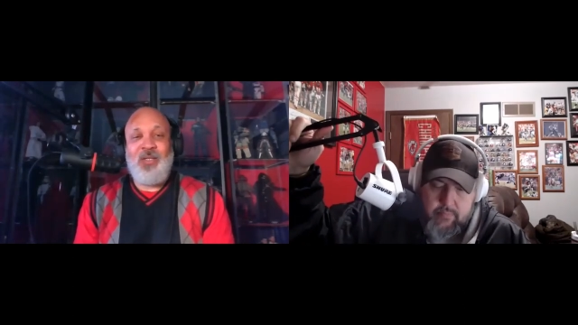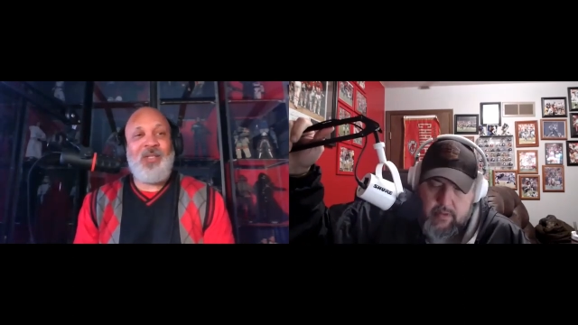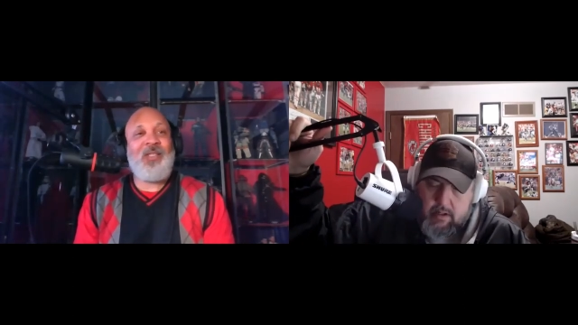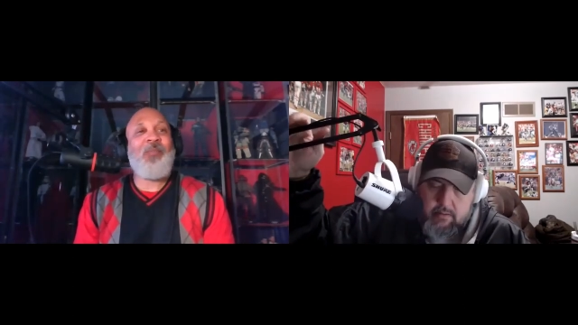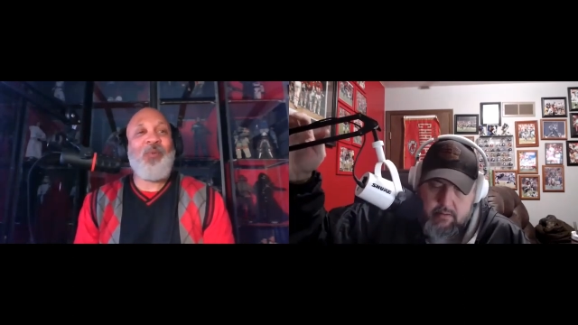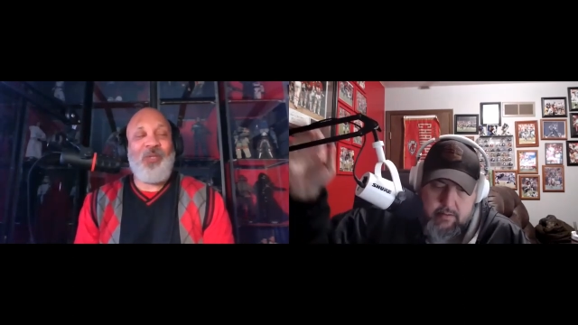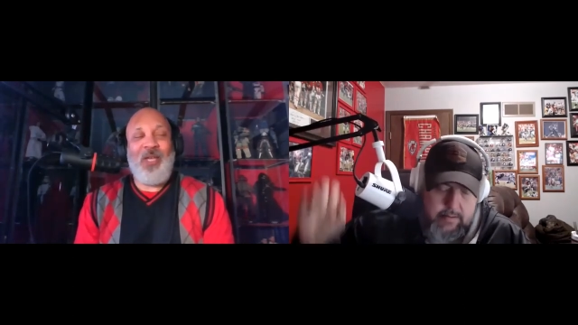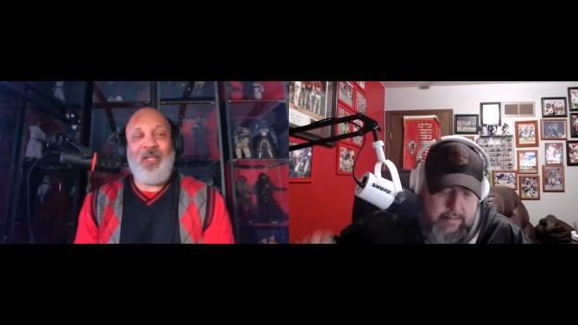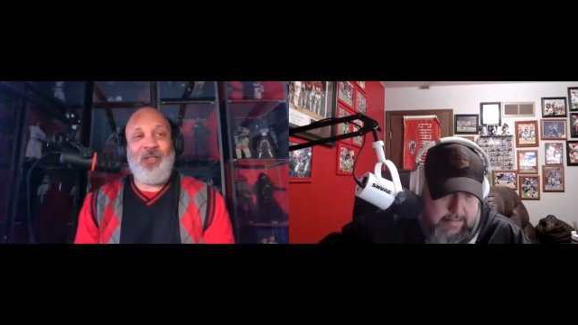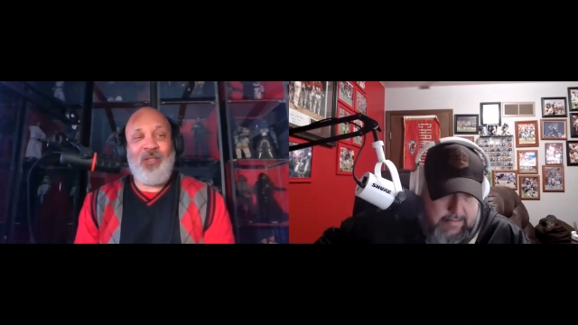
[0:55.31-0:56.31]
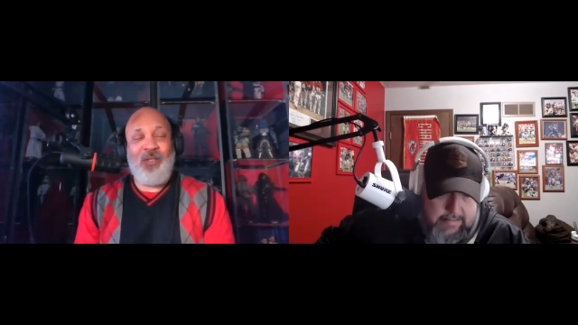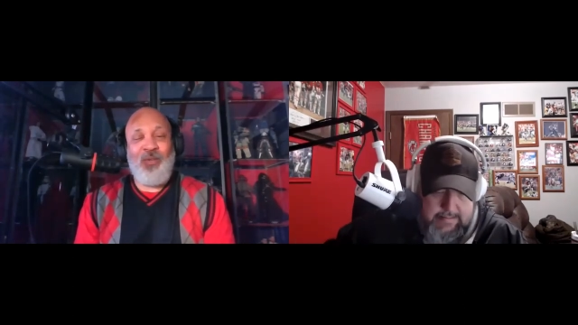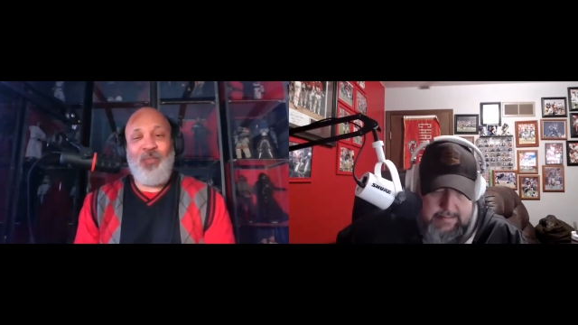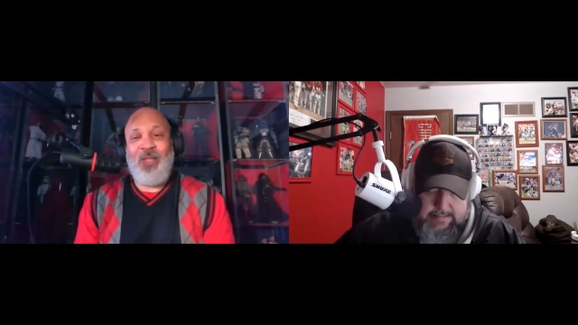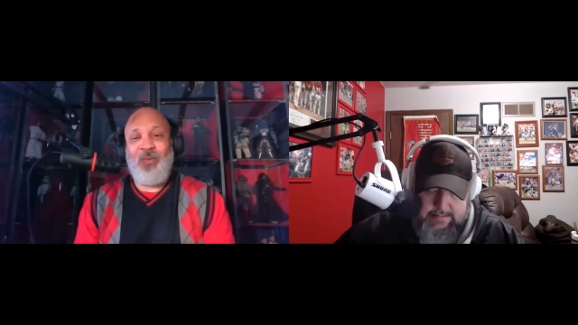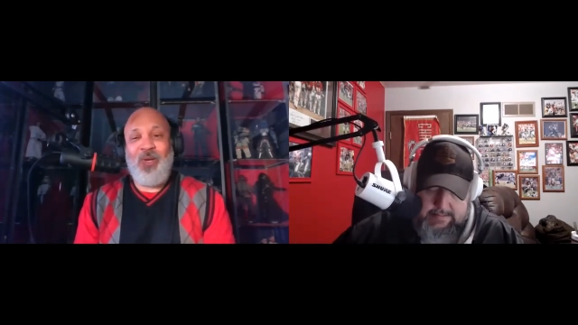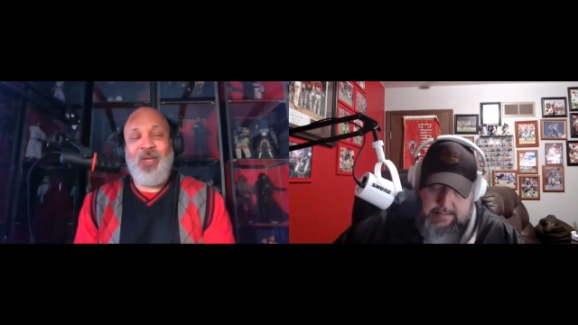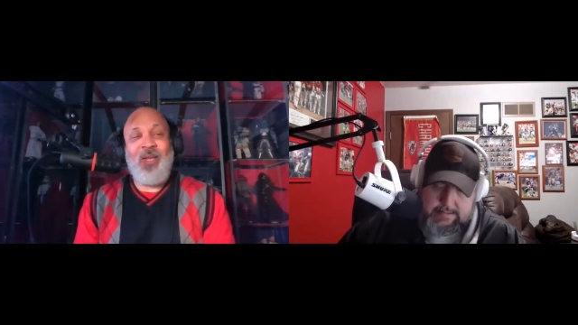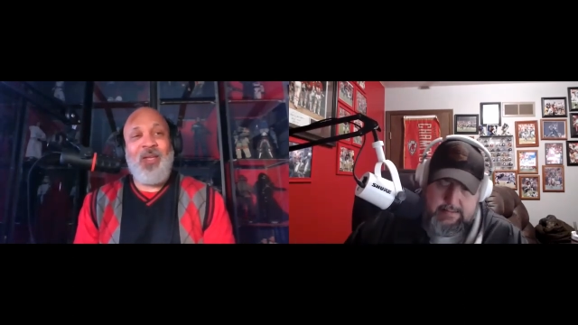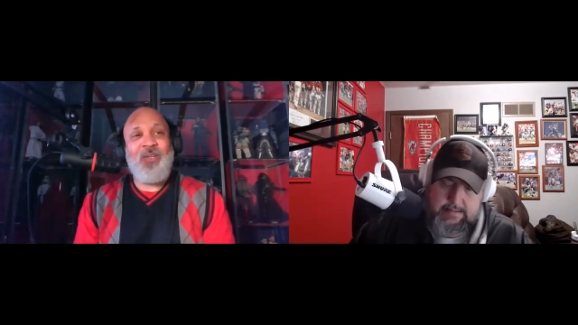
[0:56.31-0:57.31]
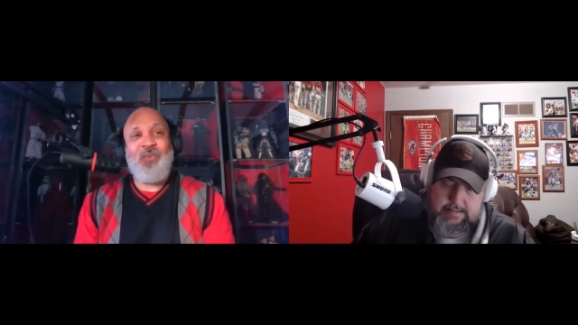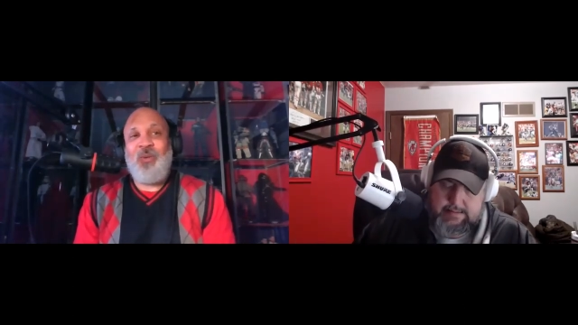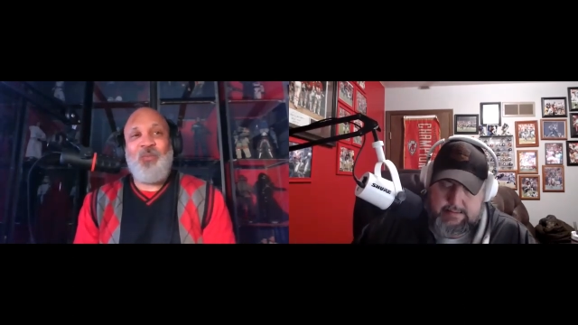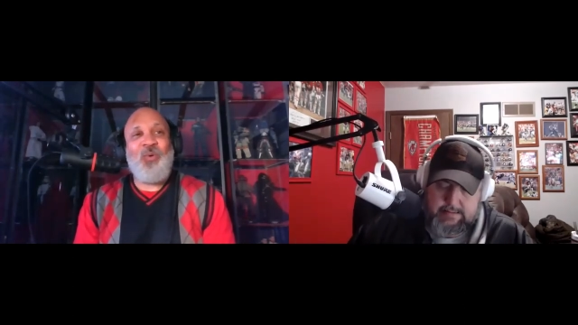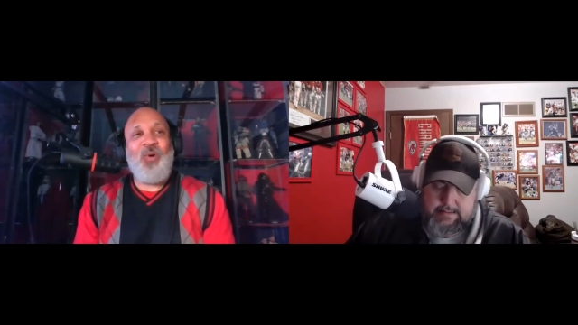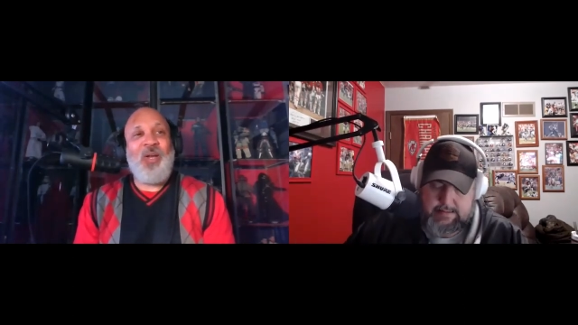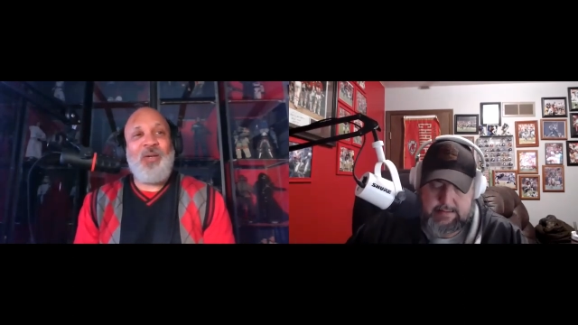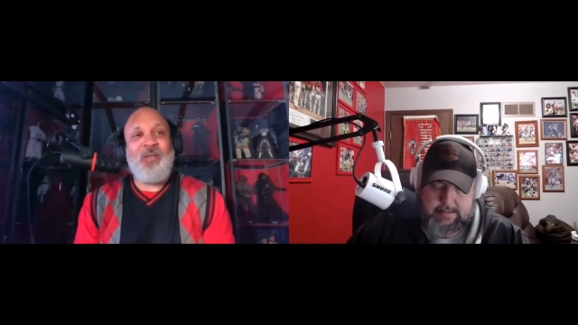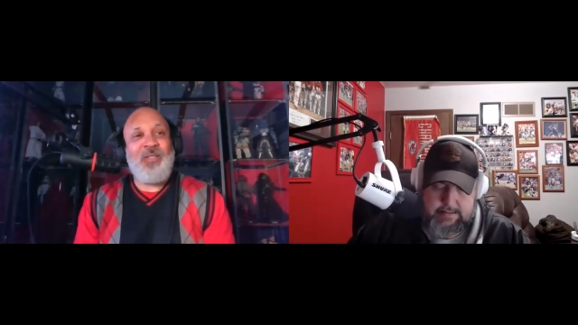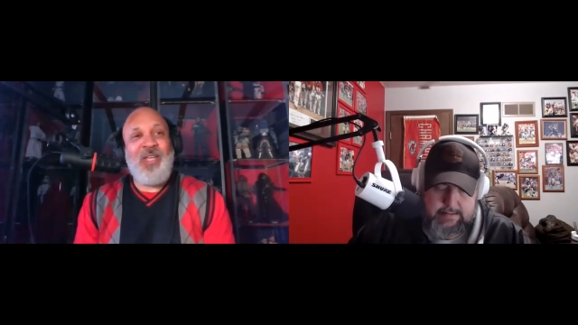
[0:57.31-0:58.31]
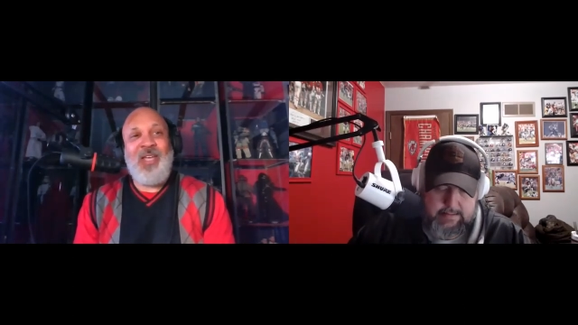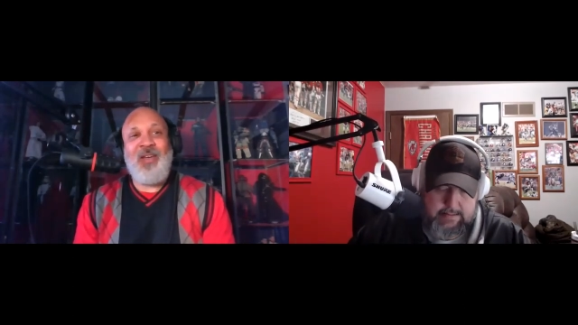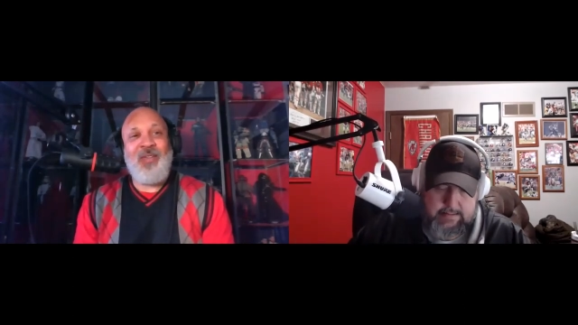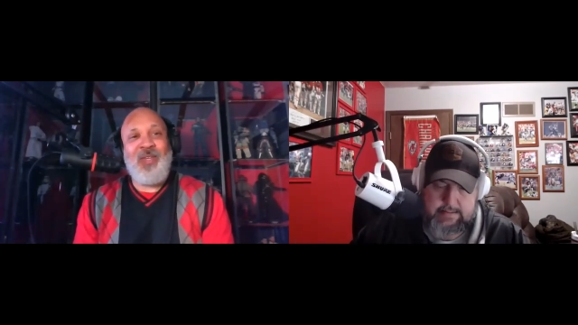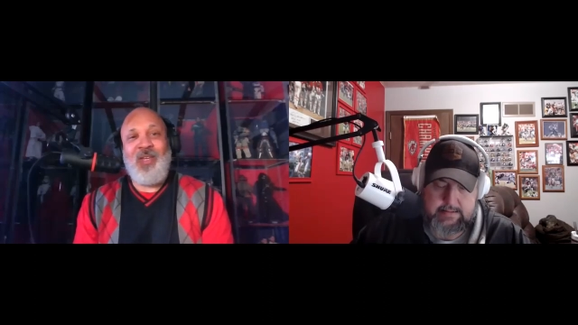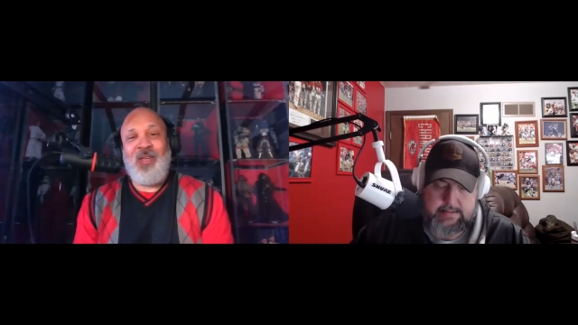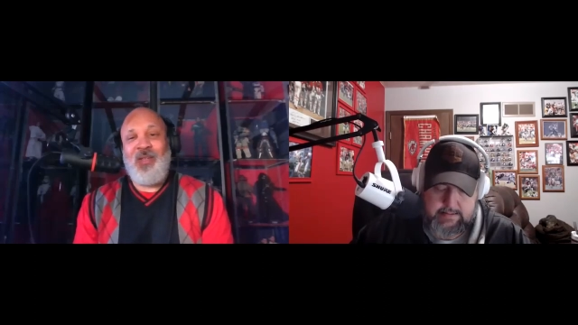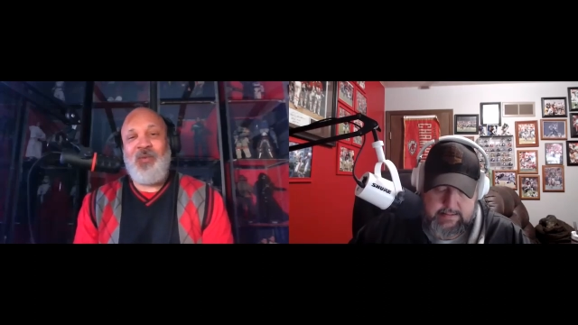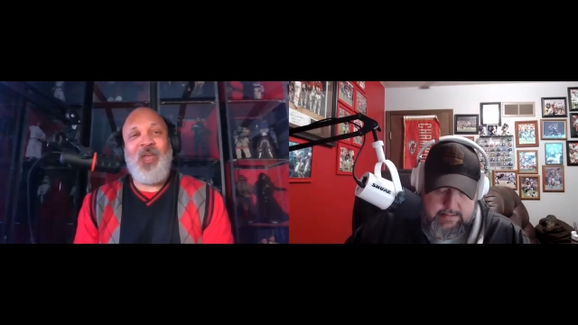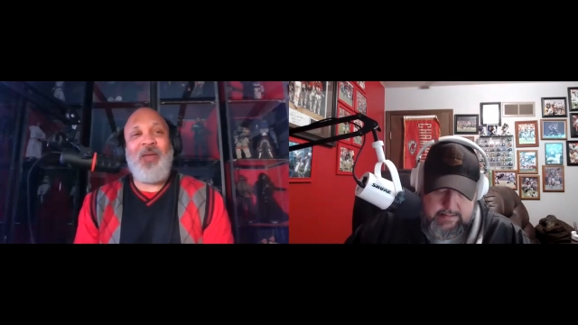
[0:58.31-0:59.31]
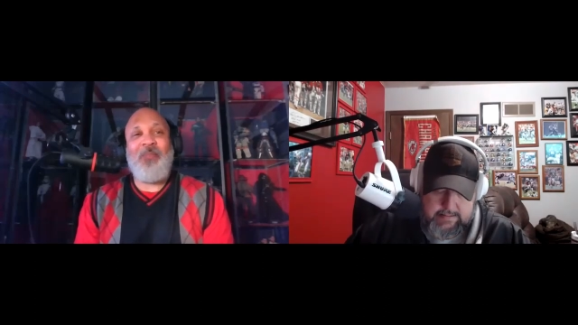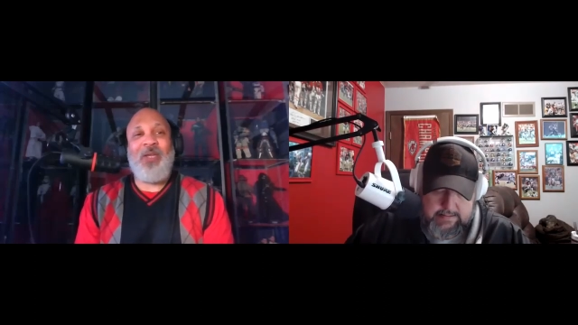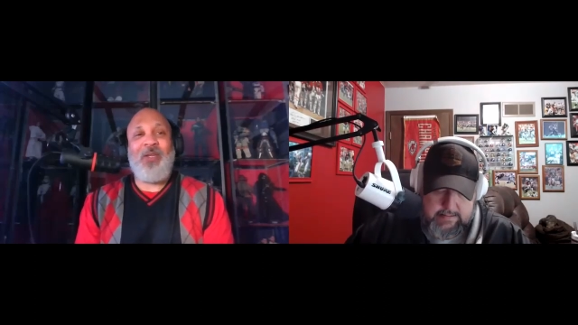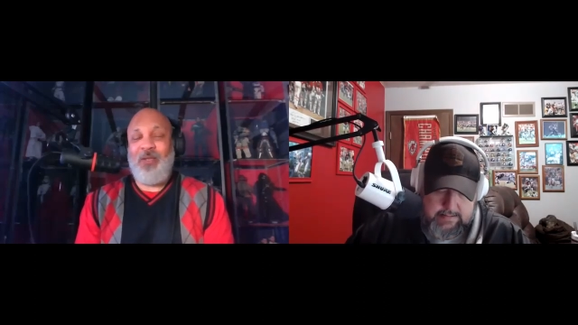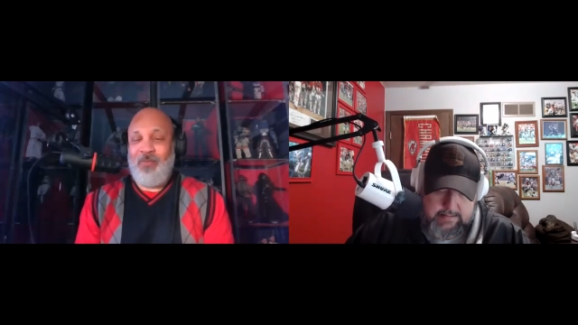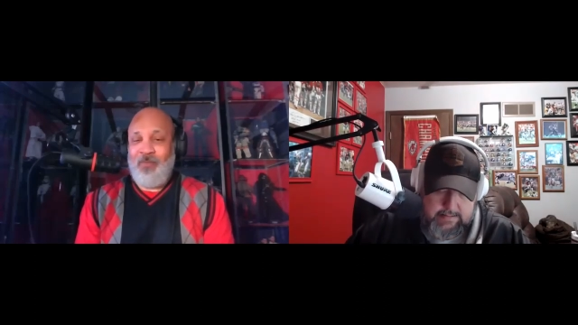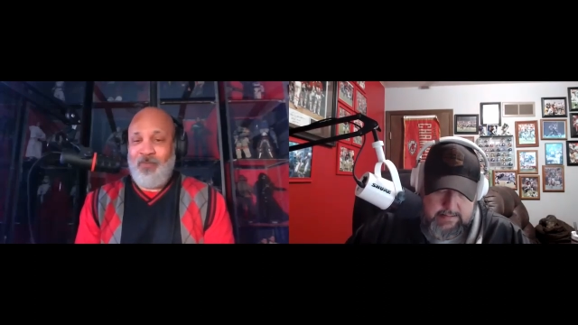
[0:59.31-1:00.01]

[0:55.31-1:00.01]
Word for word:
Speaker 1: Simple challenges, too, by the way. Drink more water, stay healthy. You can't beat it.